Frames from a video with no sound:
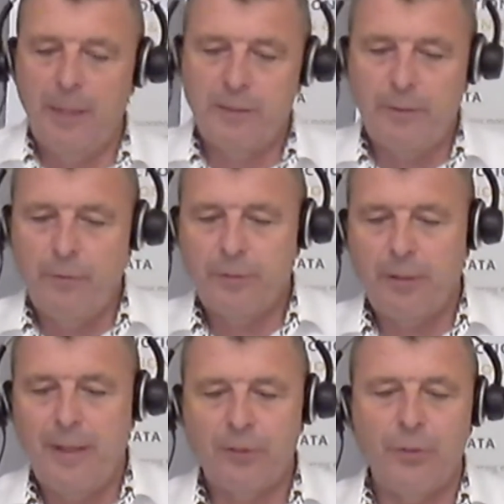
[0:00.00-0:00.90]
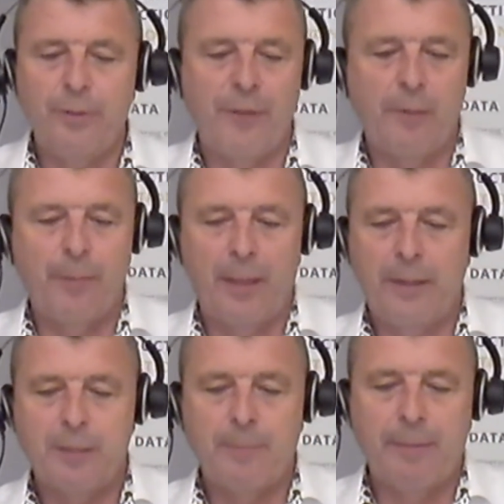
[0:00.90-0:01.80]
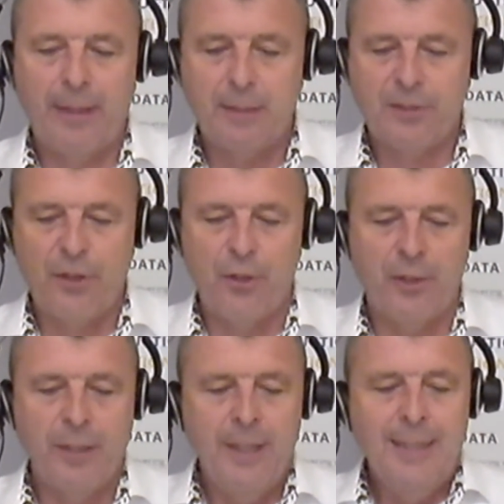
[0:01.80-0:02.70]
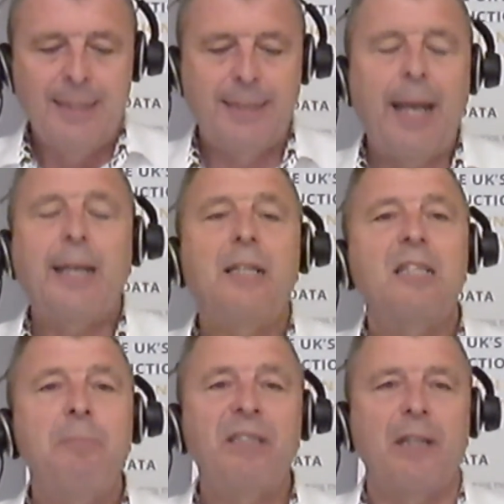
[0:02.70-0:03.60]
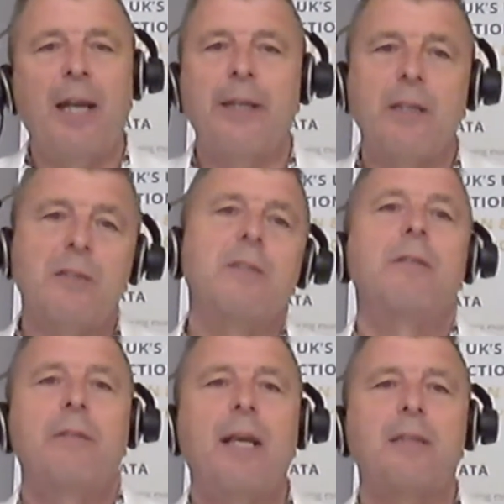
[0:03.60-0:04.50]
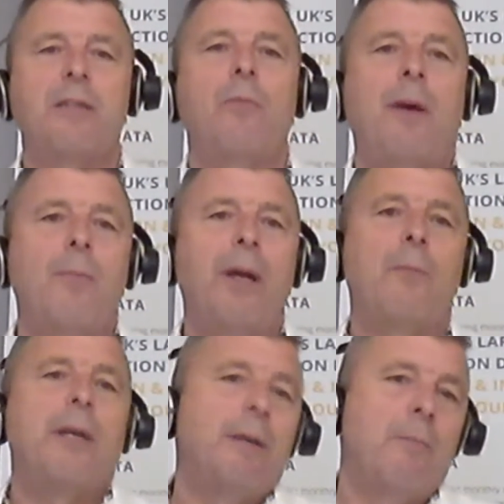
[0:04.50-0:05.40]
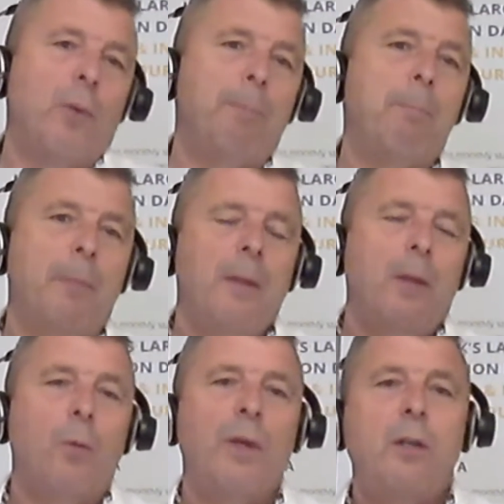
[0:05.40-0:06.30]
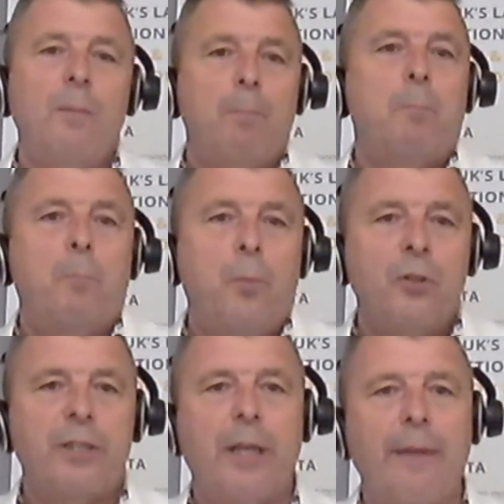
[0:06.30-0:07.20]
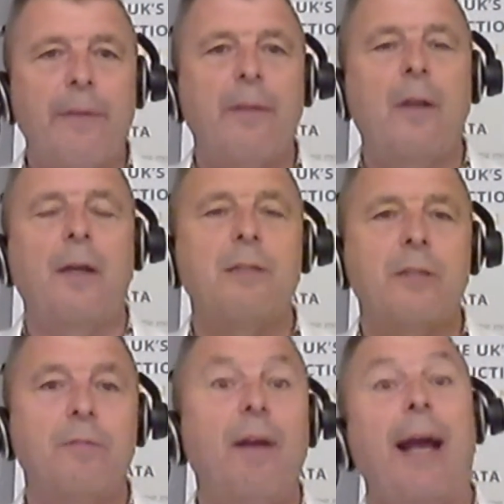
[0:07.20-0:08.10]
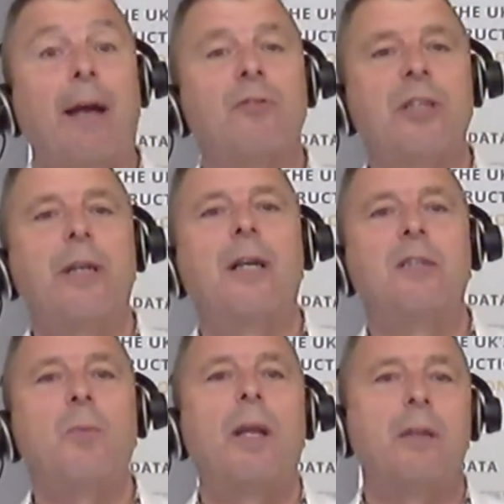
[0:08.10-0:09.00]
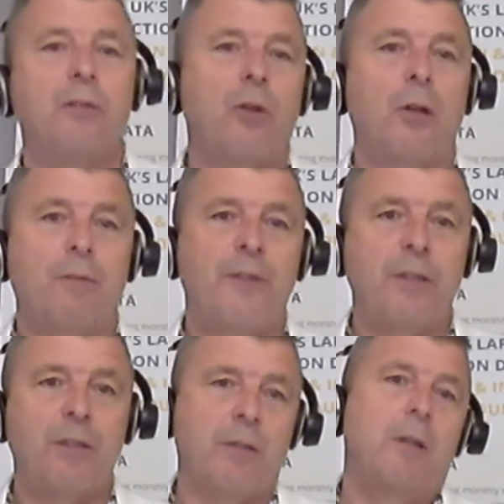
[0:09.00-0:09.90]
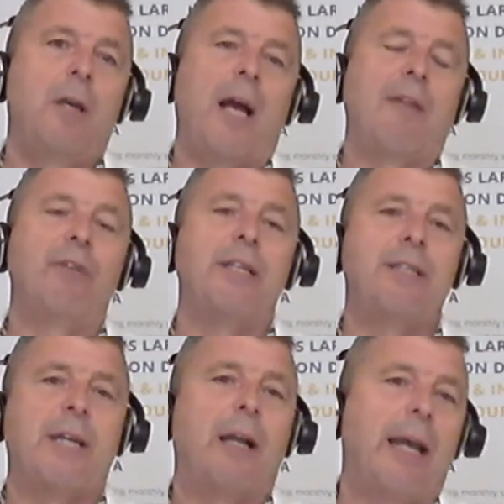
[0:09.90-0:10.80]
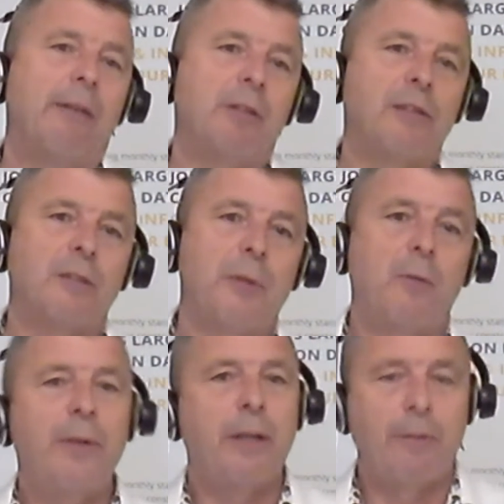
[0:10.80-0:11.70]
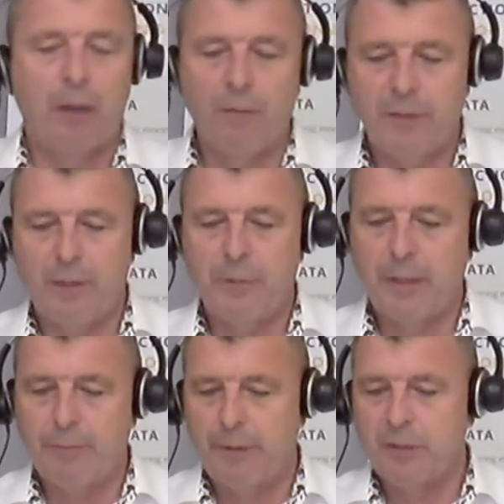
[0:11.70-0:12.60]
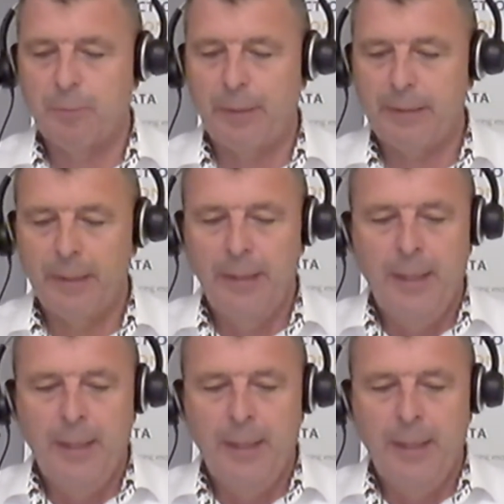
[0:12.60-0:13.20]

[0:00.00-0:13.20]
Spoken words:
million. So that's doing very well this month. That's third. Second is miscellaneous. That's the one where we put together the likes of housing as well as office and retail areas as well. We don't know the split.